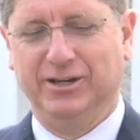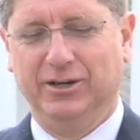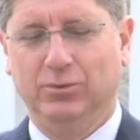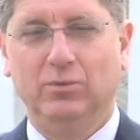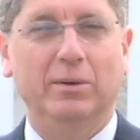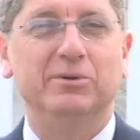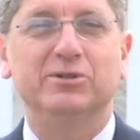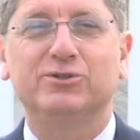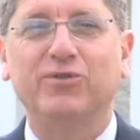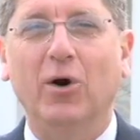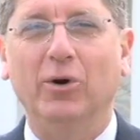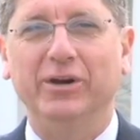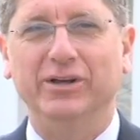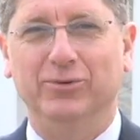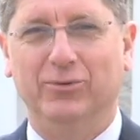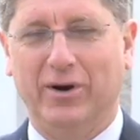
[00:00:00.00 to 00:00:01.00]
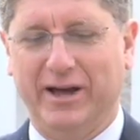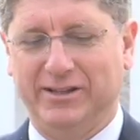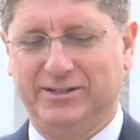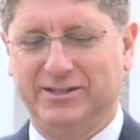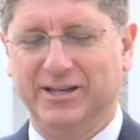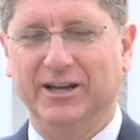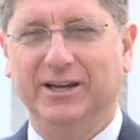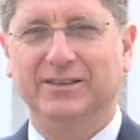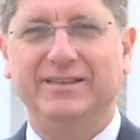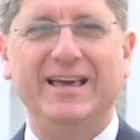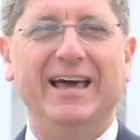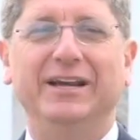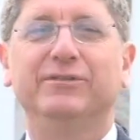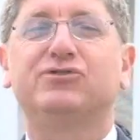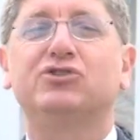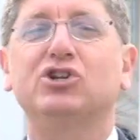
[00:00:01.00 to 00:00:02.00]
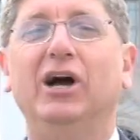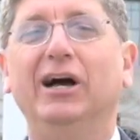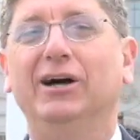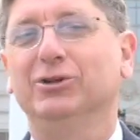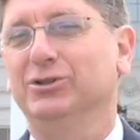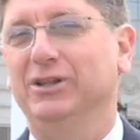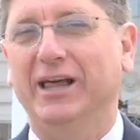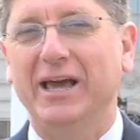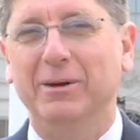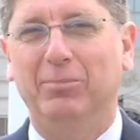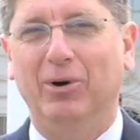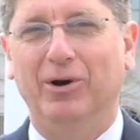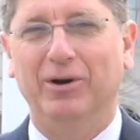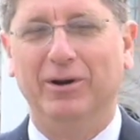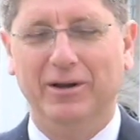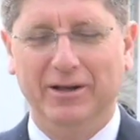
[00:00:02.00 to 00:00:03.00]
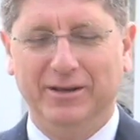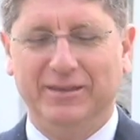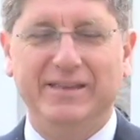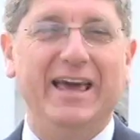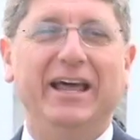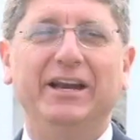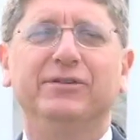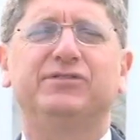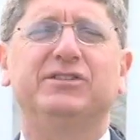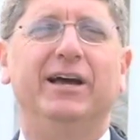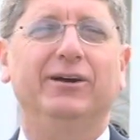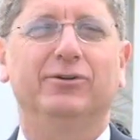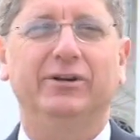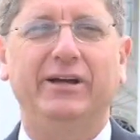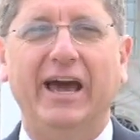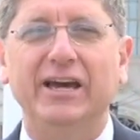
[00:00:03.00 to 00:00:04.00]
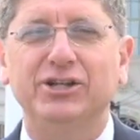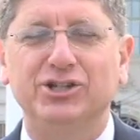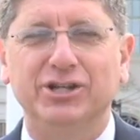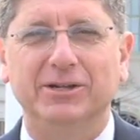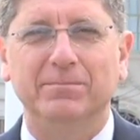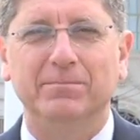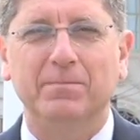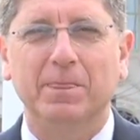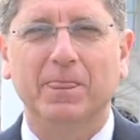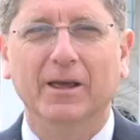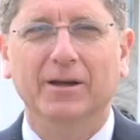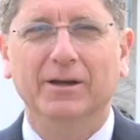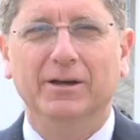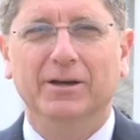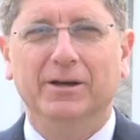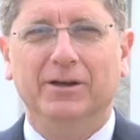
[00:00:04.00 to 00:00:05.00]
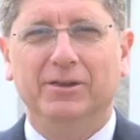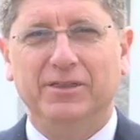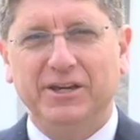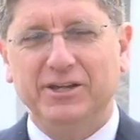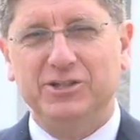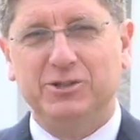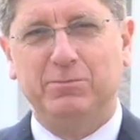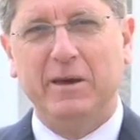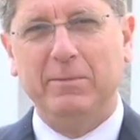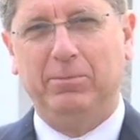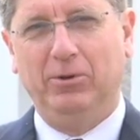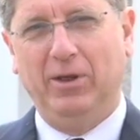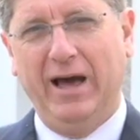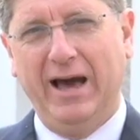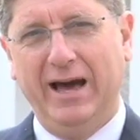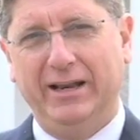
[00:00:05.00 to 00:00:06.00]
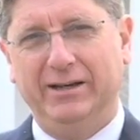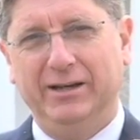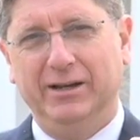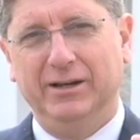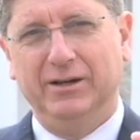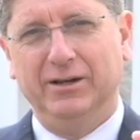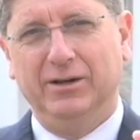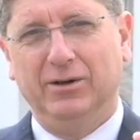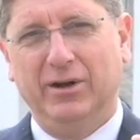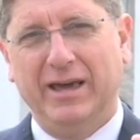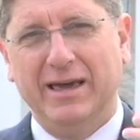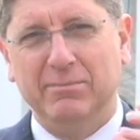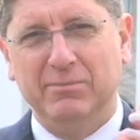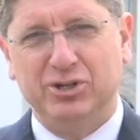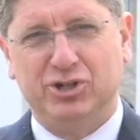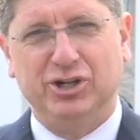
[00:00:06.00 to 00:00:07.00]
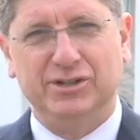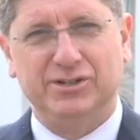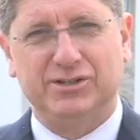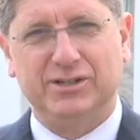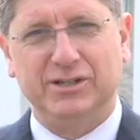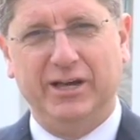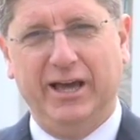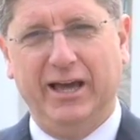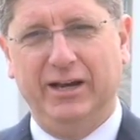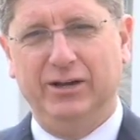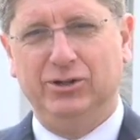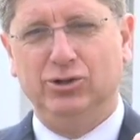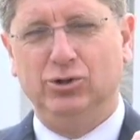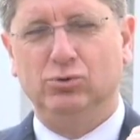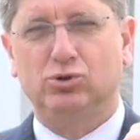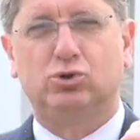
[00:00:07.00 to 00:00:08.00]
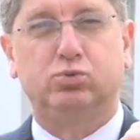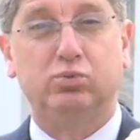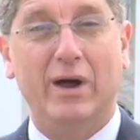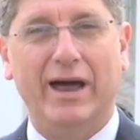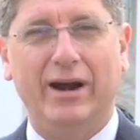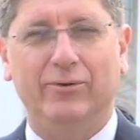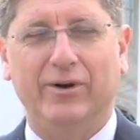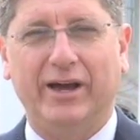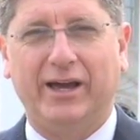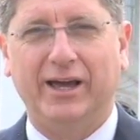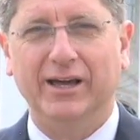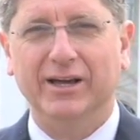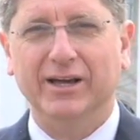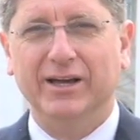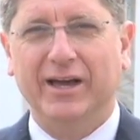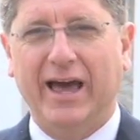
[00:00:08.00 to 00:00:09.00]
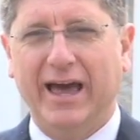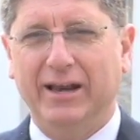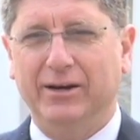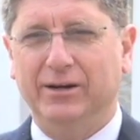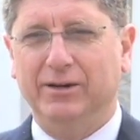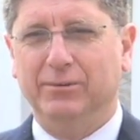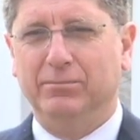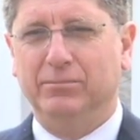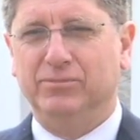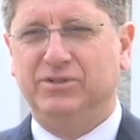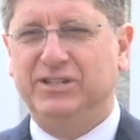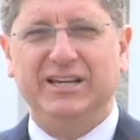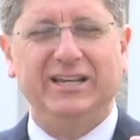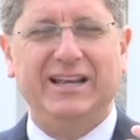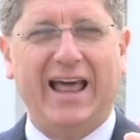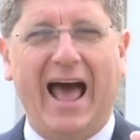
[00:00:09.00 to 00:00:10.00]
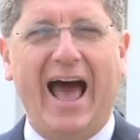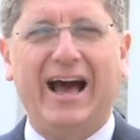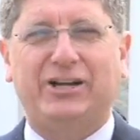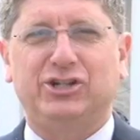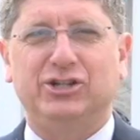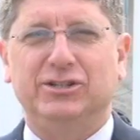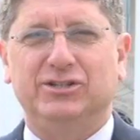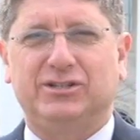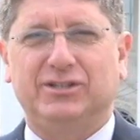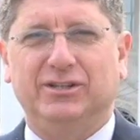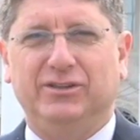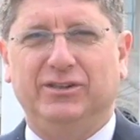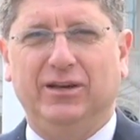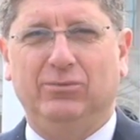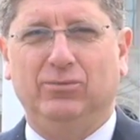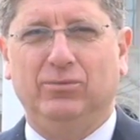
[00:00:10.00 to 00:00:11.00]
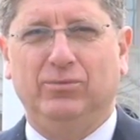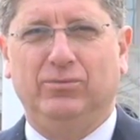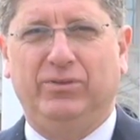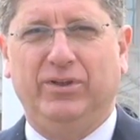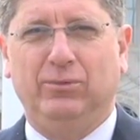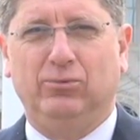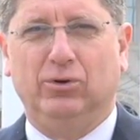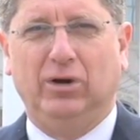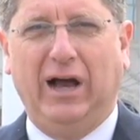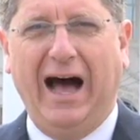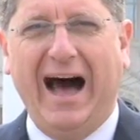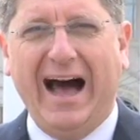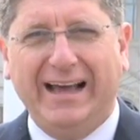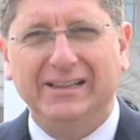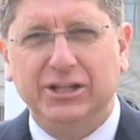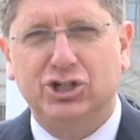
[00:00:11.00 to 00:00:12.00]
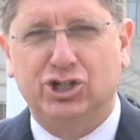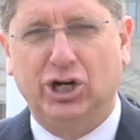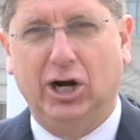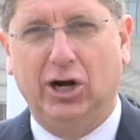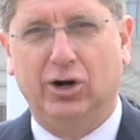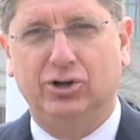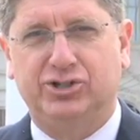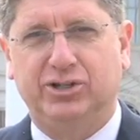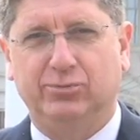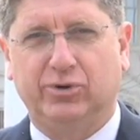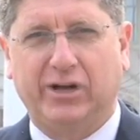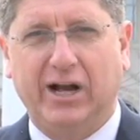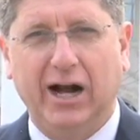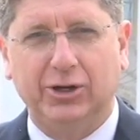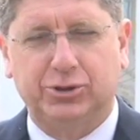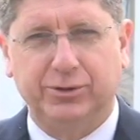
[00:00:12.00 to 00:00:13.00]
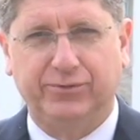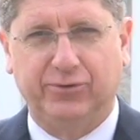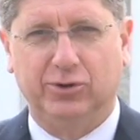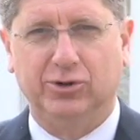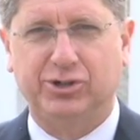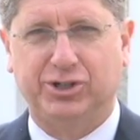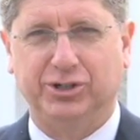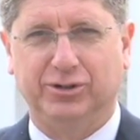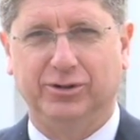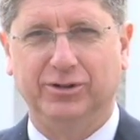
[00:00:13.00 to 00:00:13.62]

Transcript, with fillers: women's voting rights, the end of child labor, the end of segregation, these people had images and used rhetoric and did actions that, that were highly charged, that were controversial